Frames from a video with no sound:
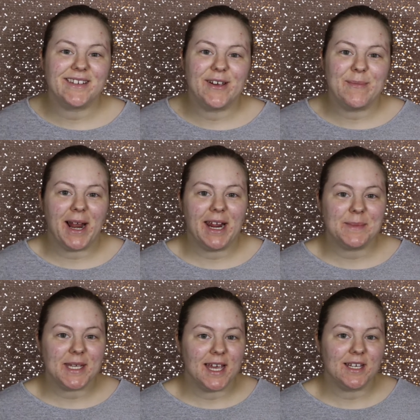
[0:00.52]
So my
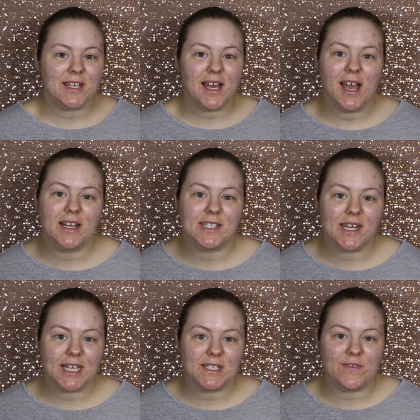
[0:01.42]
name's Angela and
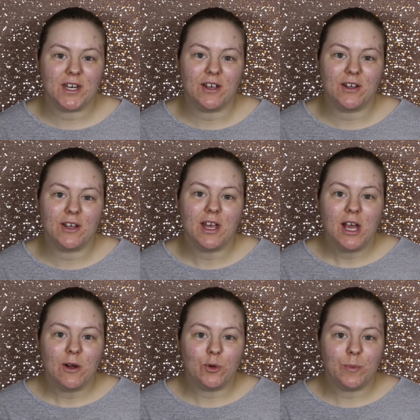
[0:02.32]
today's video
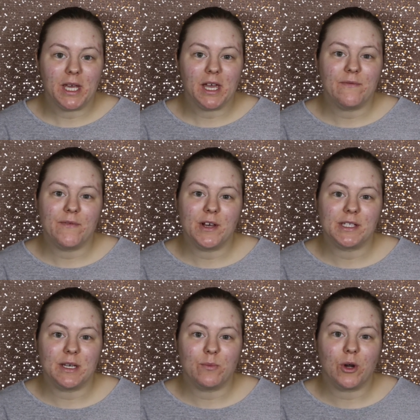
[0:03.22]
will be a
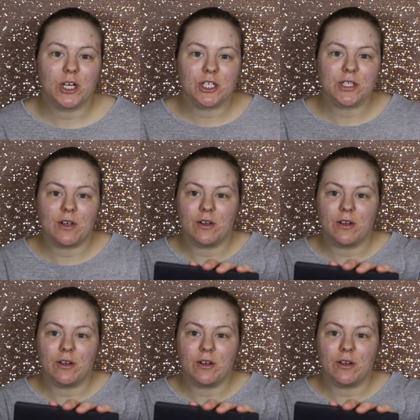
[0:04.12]
first impressions